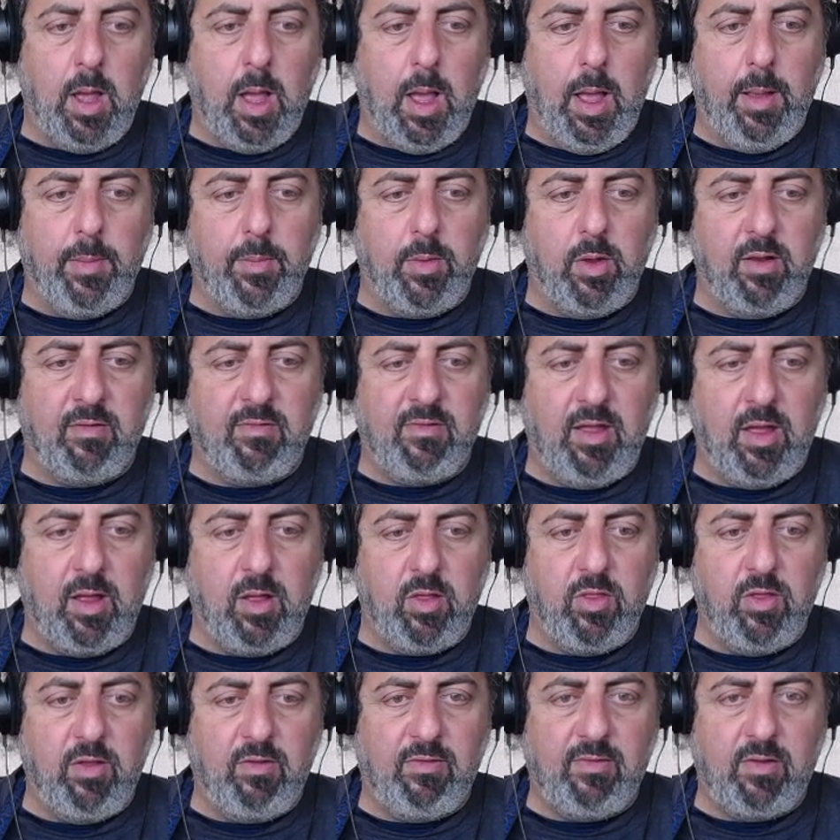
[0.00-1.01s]
I'm going to
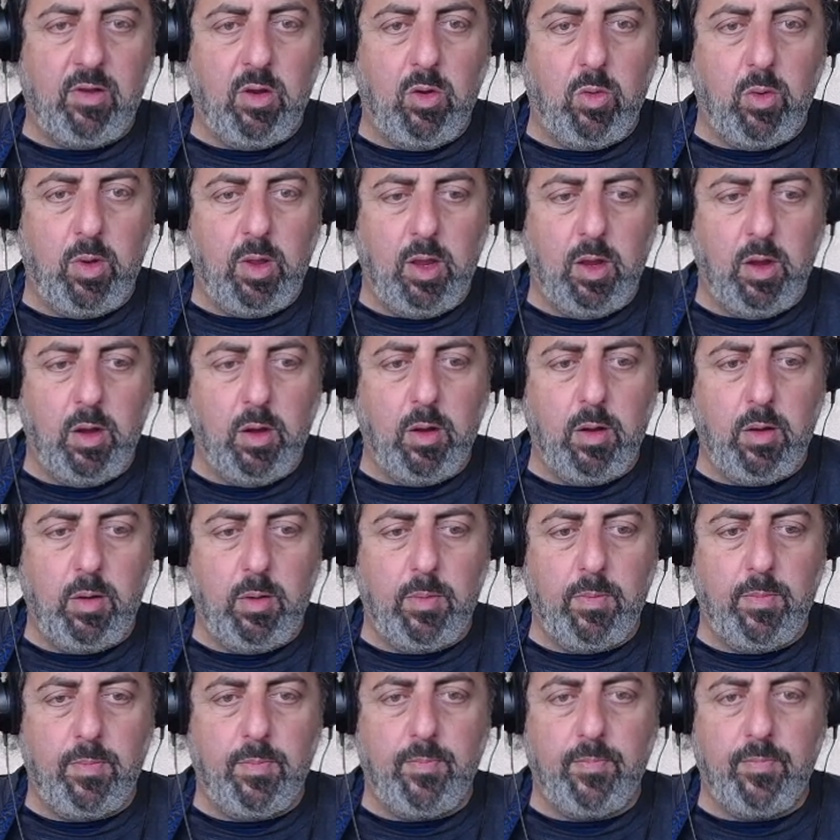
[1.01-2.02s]
take this note here,
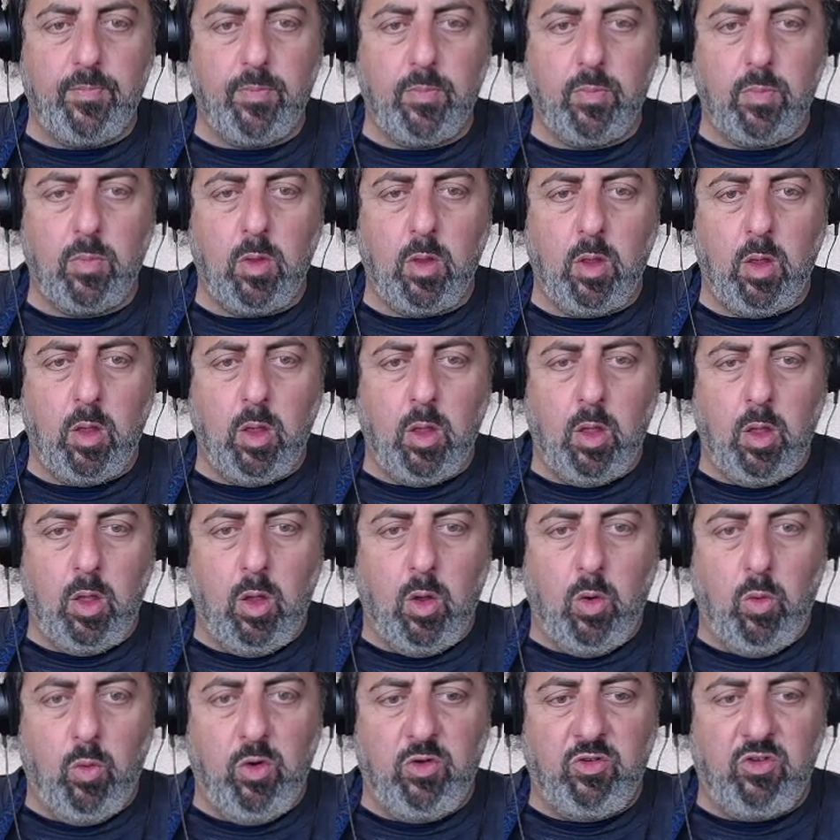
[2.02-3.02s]

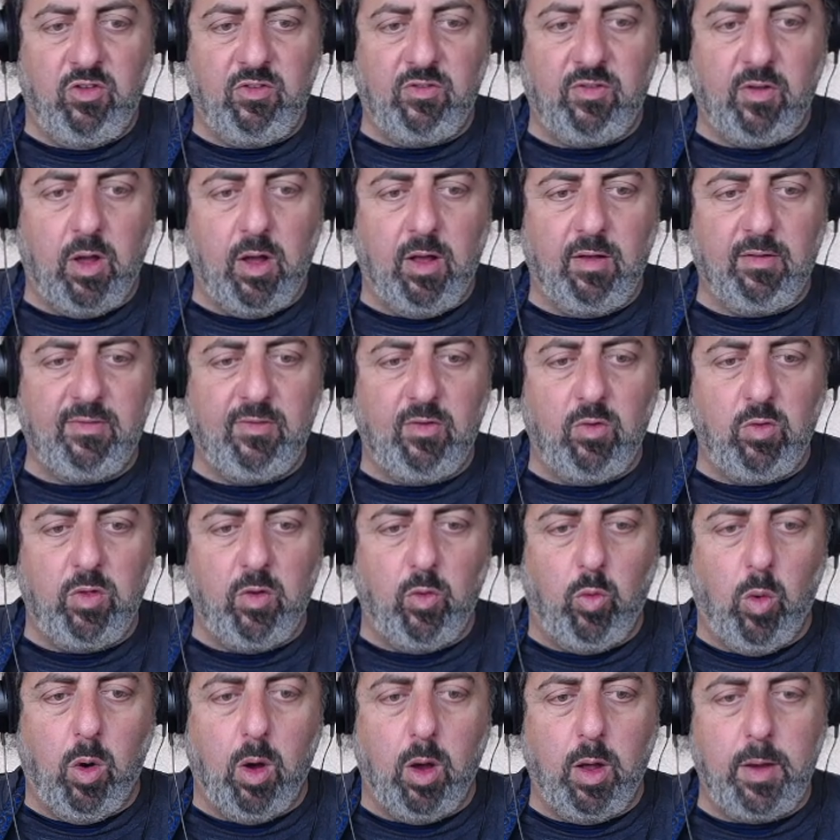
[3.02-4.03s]
which is also the
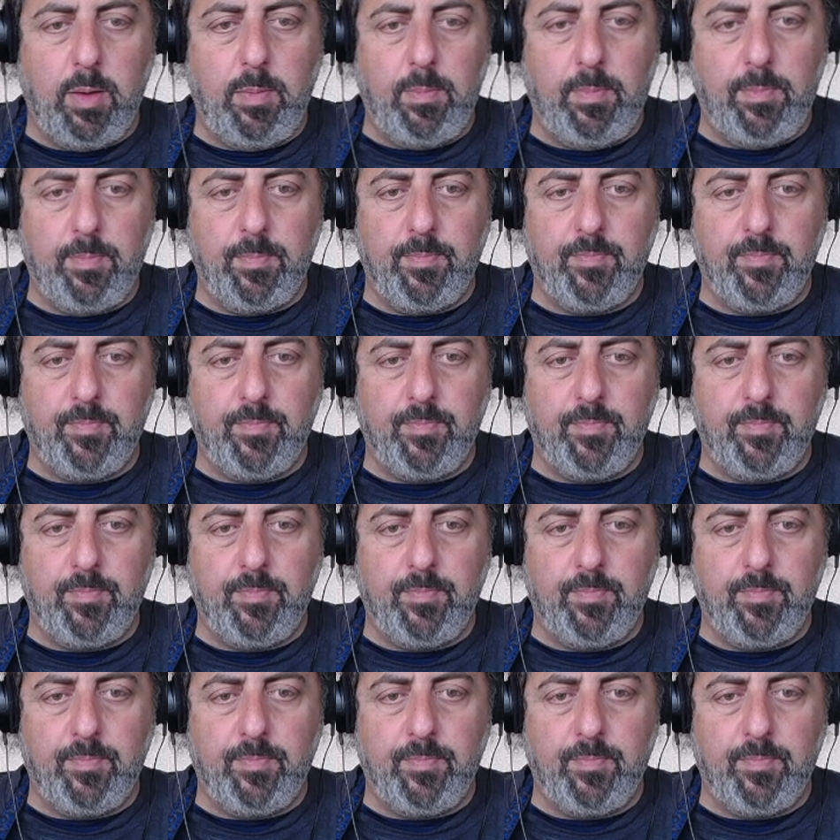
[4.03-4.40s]
1,